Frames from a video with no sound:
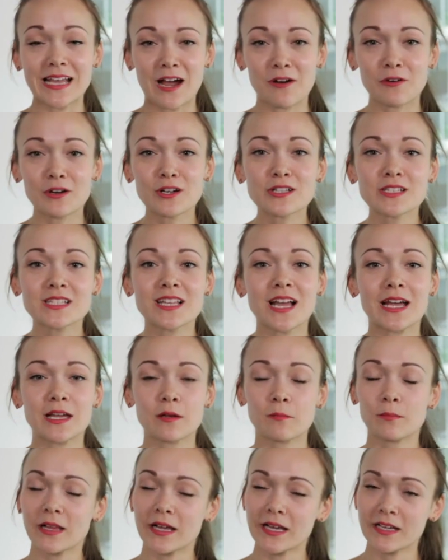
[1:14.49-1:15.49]
hours, I
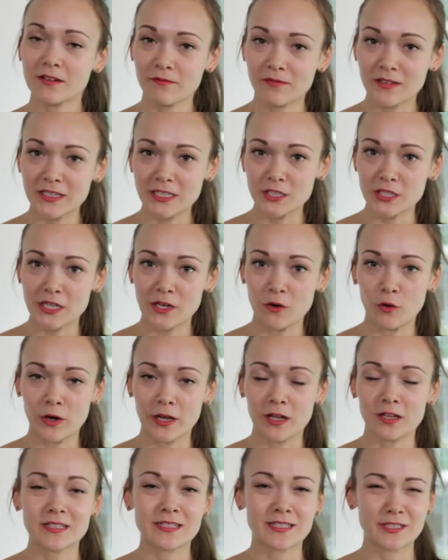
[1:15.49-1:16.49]
applied a finishing
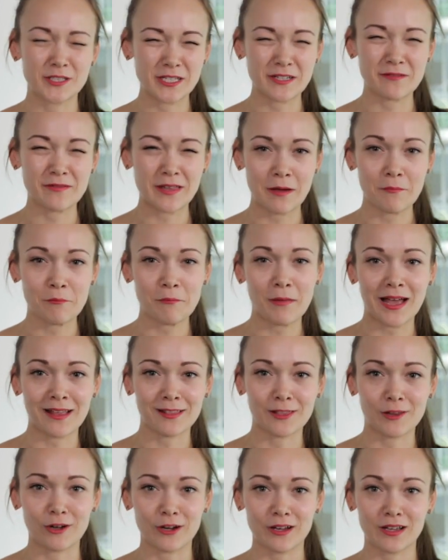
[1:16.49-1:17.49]
oil to achieve that
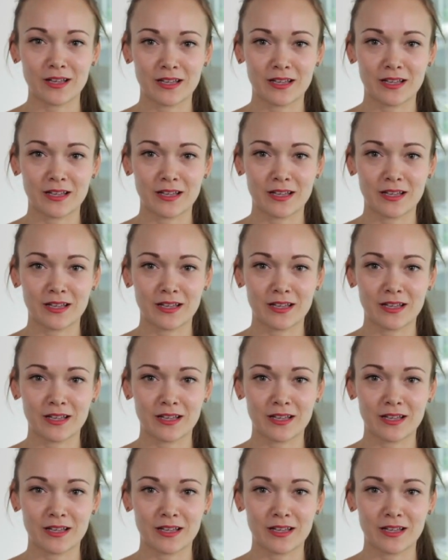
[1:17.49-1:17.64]
matte look.